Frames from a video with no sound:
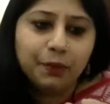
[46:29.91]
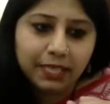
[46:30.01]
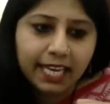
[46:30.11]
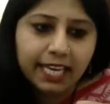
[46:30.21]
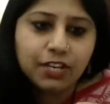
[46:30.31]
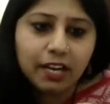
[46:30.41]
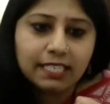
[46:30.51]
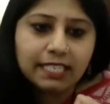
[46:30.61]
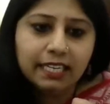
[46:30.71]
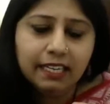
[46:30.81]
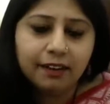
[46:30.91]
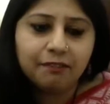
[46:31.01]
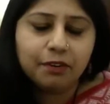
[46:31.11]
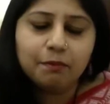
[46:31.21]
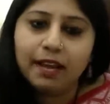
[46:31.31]
with the HRT, and
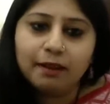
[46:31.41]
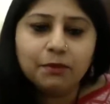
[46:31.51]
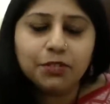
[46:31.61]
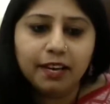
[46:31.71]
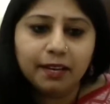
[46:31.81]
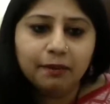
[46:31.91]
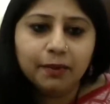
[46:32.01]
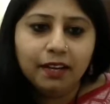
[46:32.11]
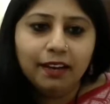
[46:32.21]
from time to time,